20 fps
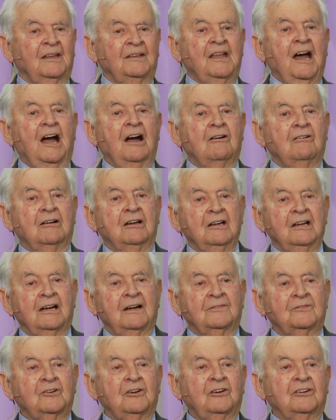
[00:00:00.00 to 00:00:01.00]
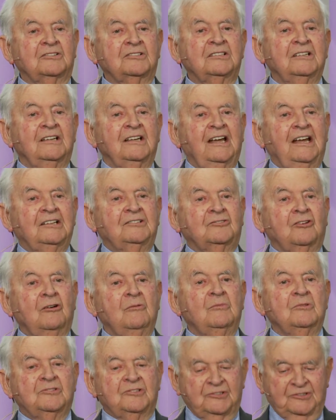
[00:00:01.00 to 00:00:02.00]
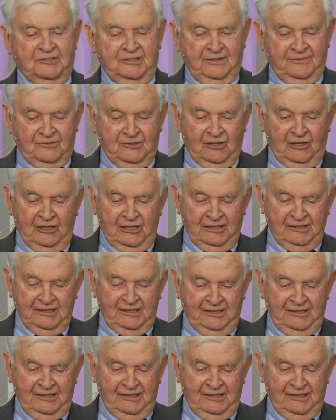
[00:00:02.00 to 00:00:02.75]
Now, of course, it's almost as if God,